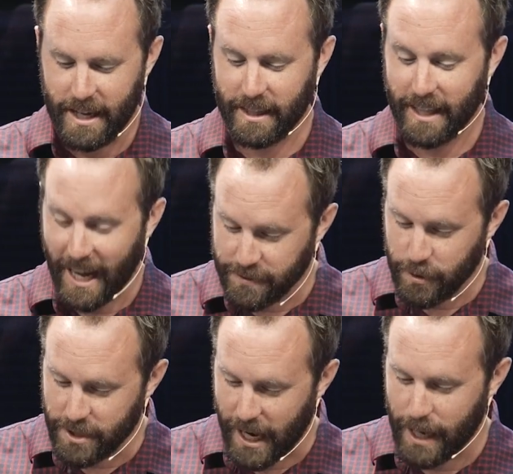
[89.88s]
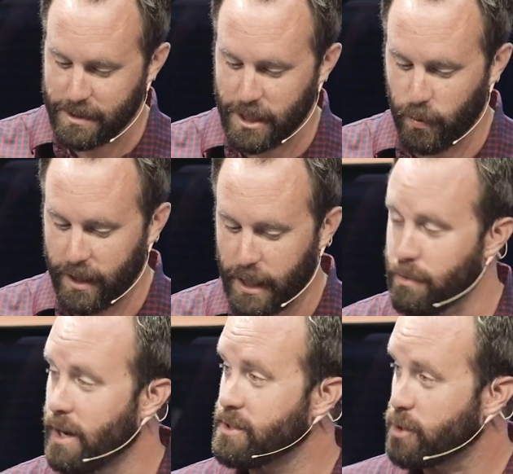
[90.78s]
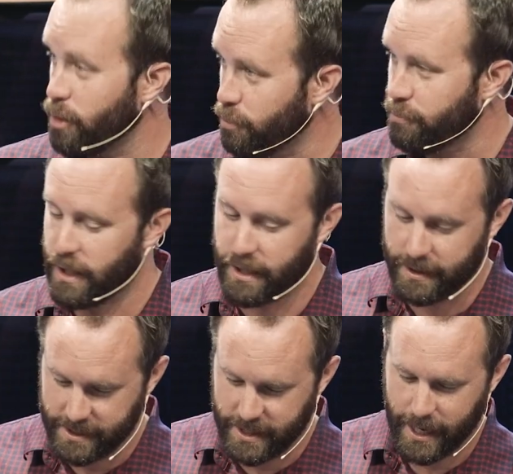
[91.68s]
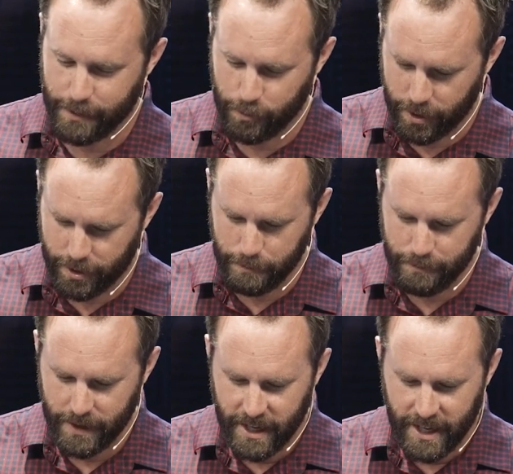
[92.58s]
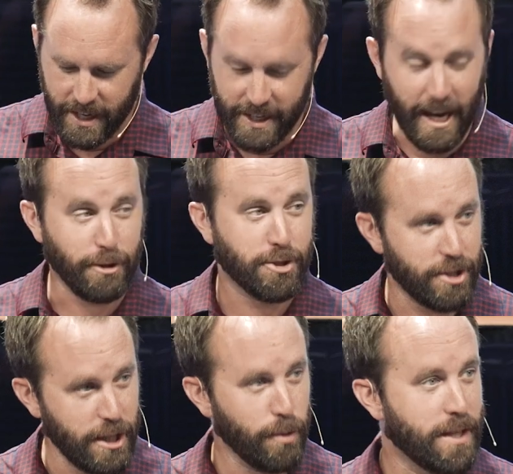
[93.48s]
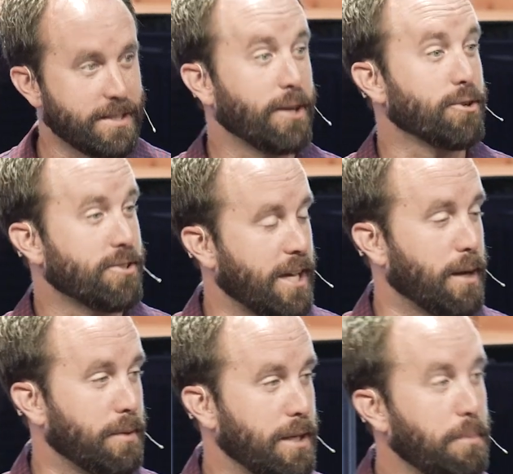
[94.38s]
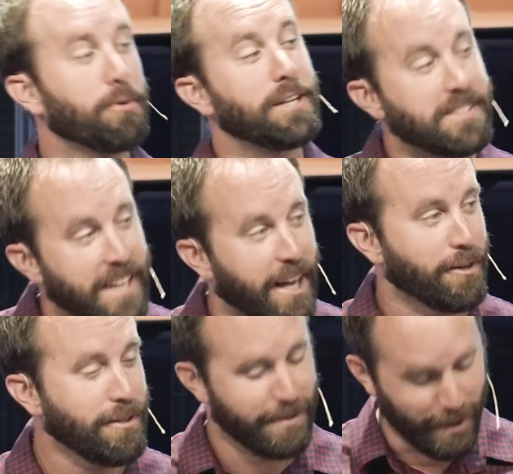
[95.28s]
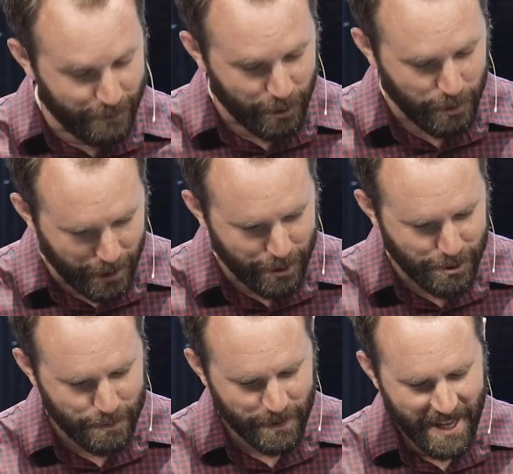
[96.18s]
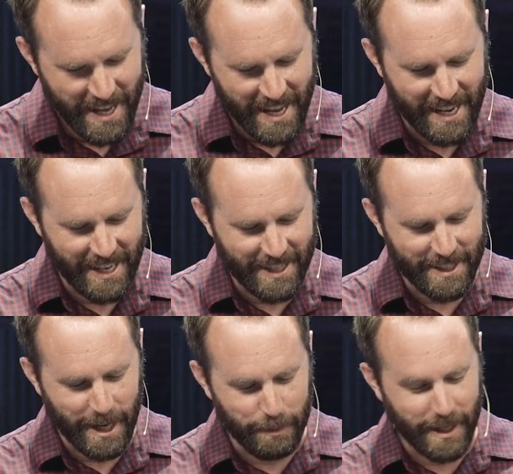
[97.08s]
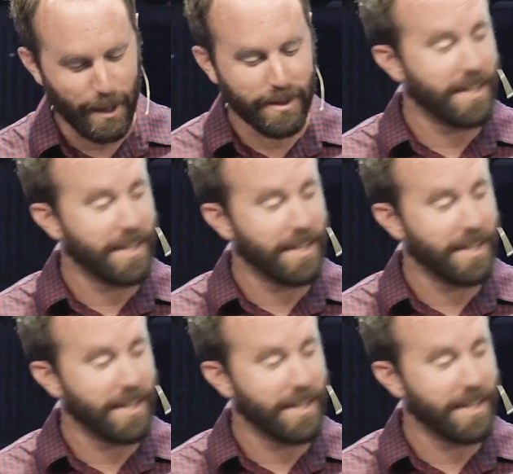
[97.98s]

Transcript: And the last few times he went, he brought his girlfriend at the time with him. Now, she was understandably pretty scared of all the bears, and, uh, but he